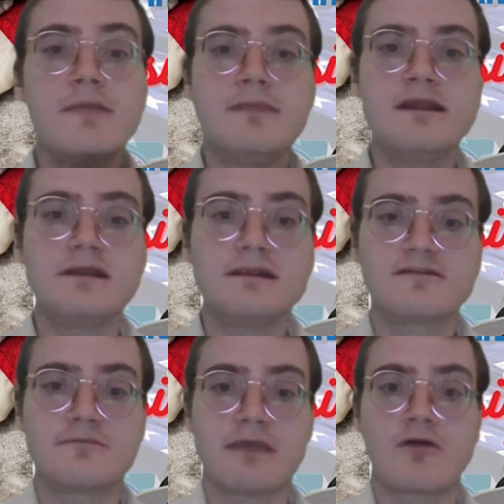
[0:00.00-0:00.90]
The media
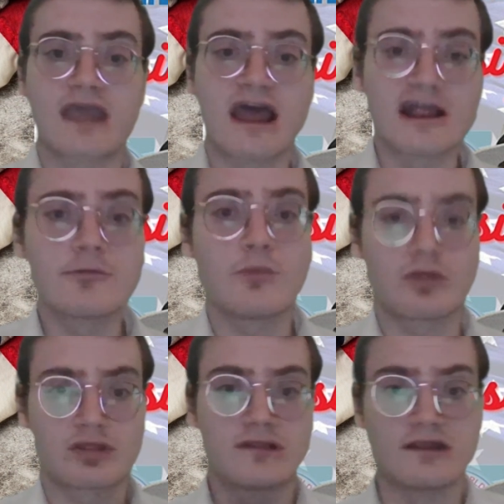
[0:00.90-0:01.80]
needs to be held accountable
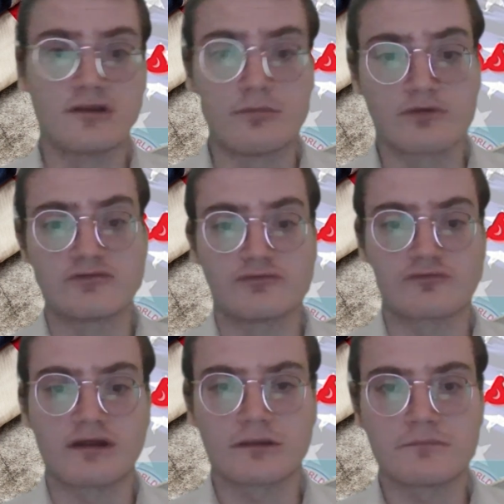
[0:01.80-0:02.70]
with the TWS News
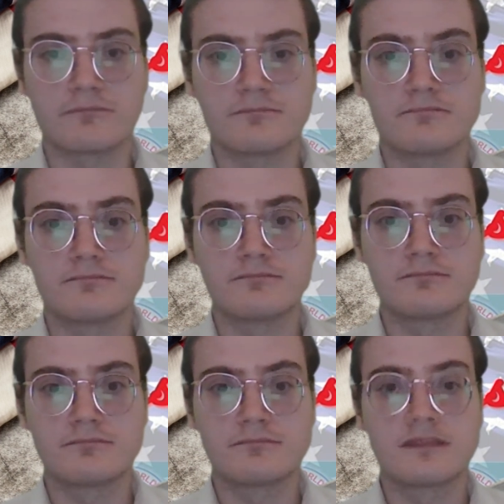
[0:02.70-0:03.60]

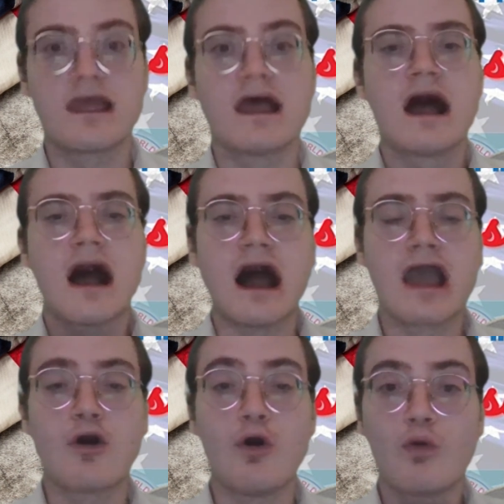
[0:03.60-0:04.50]
Round.
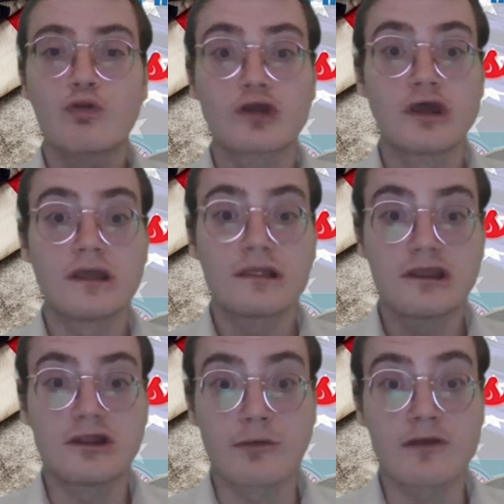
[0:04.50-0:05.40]
I hold
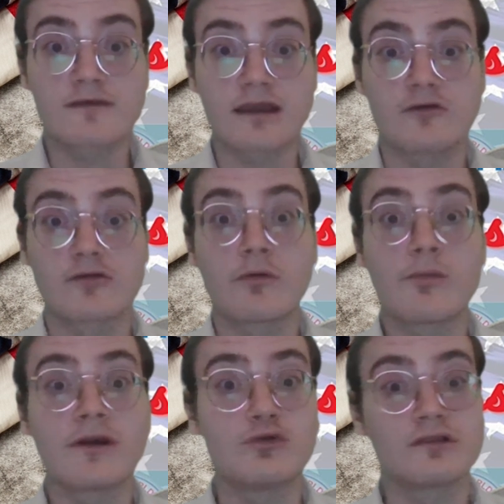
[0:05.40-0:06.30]
TWS accountable
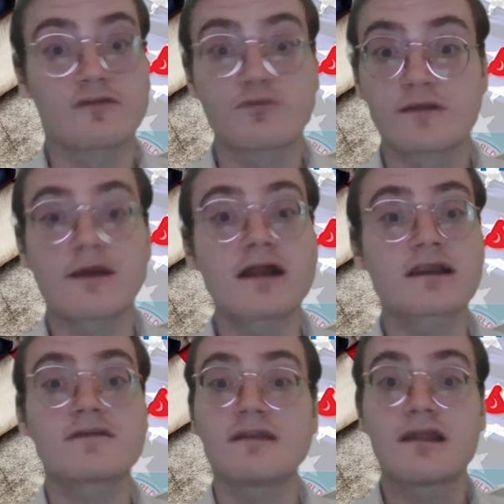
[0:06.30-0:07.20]
by doing this week's
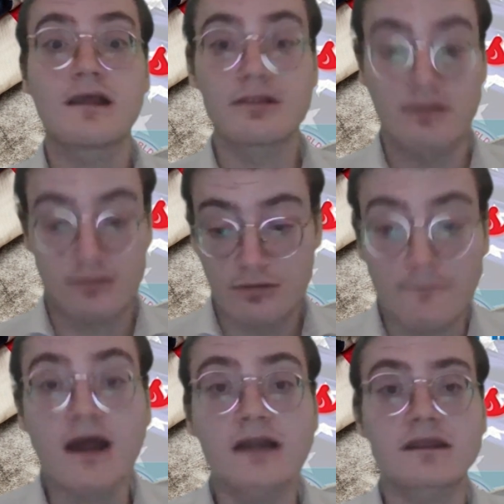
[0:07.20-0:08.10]
podcast and
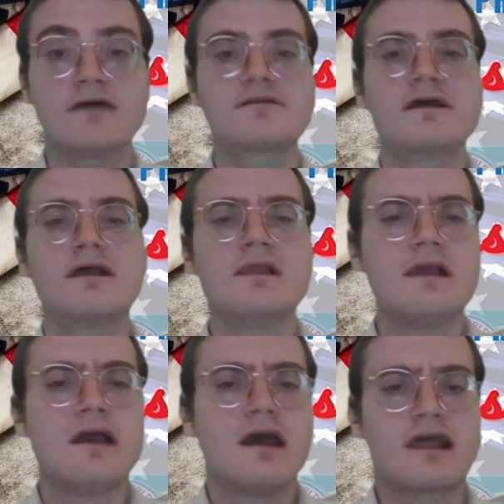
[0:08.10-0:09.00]
the podcast.
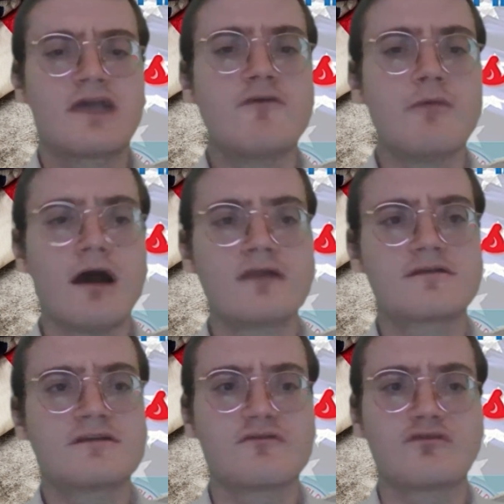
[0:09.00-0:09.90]
And I give you behind the
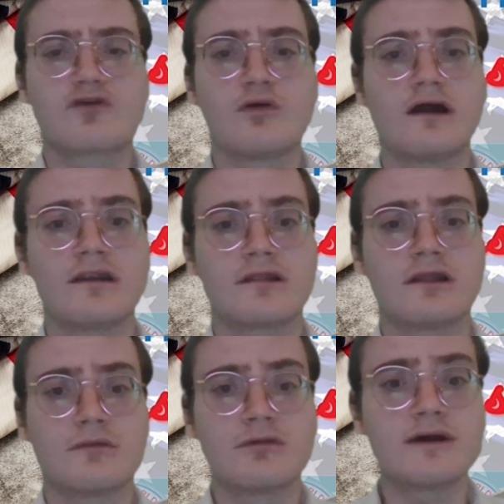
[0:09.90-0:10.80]
scenes of what's going on at
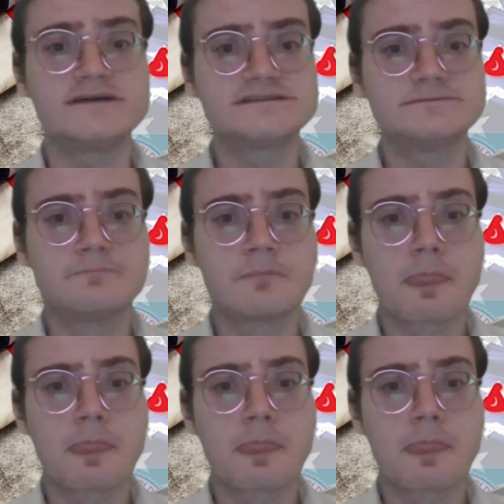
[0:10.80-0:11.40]
TWS,